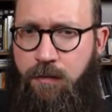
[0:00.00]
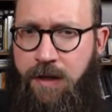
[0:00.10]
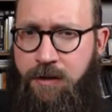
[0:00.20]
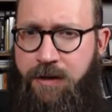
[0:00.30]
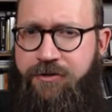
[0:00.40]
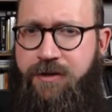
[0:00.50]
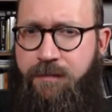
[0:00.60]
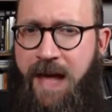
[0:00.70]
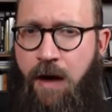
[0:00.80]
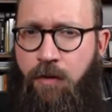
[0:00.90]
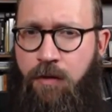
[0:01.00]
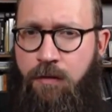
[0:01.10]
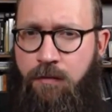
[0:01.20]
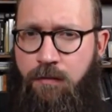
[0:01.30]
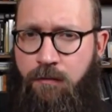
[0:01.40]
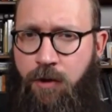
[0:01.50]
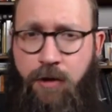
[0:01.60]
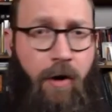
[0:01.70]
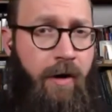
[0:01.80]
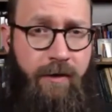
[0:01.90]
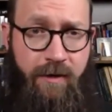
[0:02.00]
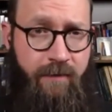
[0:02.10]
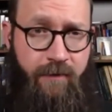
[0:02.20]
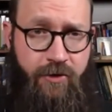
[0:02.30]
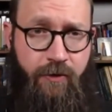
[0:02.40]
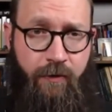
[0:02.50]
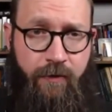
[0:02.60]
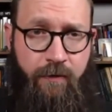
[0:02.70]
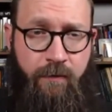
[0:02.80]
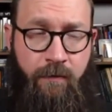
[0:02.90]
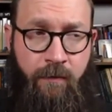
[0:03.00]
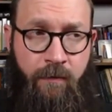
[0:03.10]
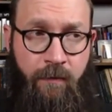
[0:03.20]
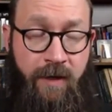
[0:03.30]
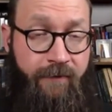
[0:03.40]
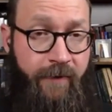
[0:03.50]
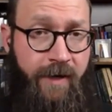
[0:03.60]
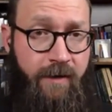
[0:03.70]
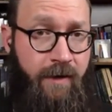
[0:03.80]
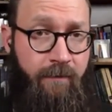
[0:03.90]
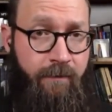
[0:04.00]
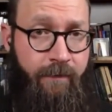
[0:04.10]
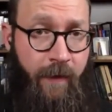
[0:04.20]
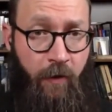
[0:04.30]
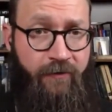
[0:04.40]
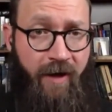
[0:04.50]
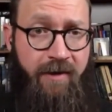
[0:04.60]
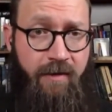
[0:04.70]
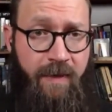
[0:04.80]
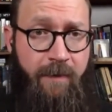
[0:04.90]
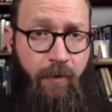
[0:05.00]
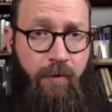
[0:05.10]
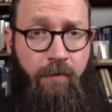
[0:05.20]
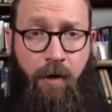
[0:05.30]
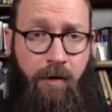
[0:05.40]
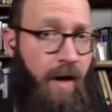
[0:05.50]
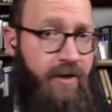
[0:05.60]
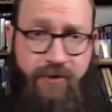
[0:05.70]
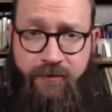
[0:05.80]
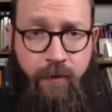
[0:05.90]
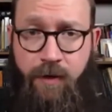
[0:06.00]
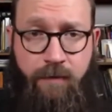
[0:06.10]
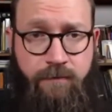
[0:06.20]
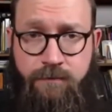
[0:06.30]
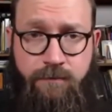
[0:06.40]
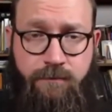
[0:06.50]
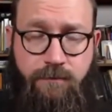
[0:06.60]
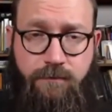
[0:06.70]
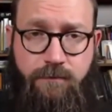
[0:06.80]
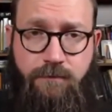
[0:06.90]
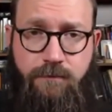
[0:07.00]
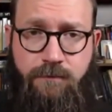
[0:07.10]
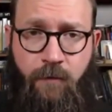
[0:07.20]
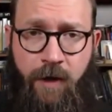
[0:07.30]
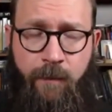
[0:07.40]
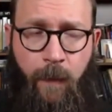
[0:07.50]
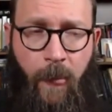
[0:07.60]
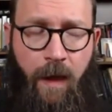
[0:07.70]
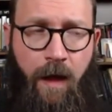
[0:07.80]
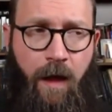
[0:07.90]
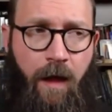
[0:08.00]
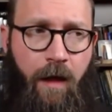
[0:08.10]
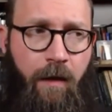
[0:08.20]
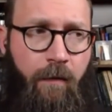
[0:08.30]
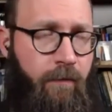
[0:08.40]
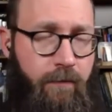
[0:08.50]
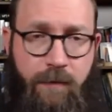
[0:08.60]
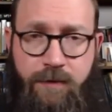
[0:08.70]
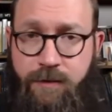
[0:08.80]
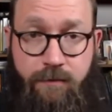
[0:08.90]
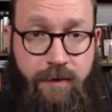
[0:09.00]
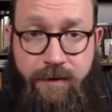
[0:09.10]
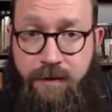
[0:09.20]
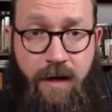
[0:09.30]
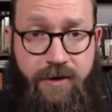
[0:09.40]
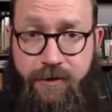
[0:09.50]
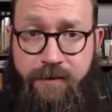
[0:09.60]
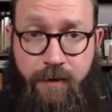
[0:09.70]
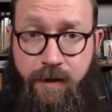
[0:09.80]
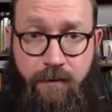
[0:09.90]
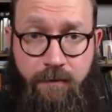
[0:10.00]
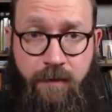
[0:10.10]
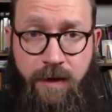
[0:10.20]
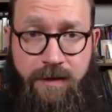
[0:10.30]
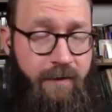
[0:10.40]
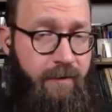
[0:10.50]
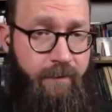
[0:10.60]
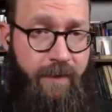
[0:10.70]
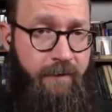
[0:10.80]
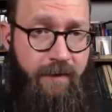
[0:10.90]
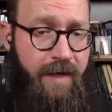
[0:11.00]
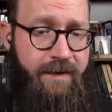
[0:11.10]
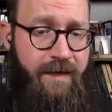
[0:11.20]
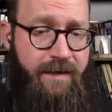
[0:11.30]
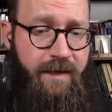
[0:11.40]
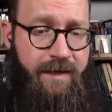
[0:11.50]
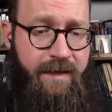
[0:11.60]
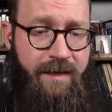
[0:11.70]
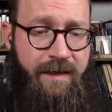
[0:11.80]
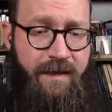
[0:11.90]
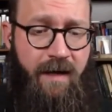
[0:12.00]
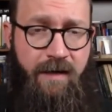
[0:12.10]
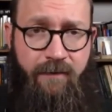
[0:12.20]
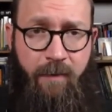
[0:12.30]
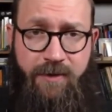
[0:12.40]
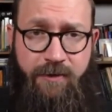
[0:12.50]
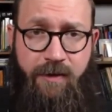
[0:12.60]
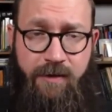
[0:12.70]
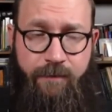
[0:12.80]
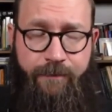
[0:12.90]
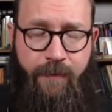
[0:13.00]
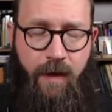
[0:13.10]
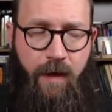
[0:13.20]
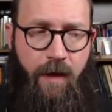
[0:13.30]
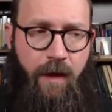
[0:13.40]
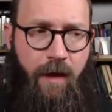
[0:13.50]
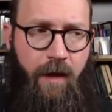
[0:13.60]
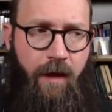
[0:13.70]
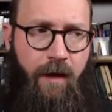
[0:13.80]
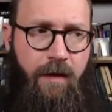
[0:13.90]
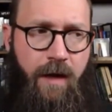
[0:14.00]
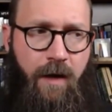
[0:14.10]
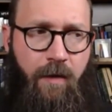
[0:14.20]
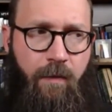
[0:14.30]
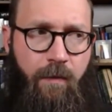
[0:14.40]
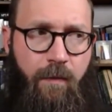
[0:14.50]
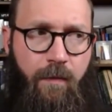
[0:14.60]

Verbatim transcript: And you're interested in power regardless of the truth. And frankly, those kinds of people are not trustworthy, right? Yeah. They're just, they're just not trustworthy. Right? Those are those are, that, that it, it, it's a kind of opportunism. Now,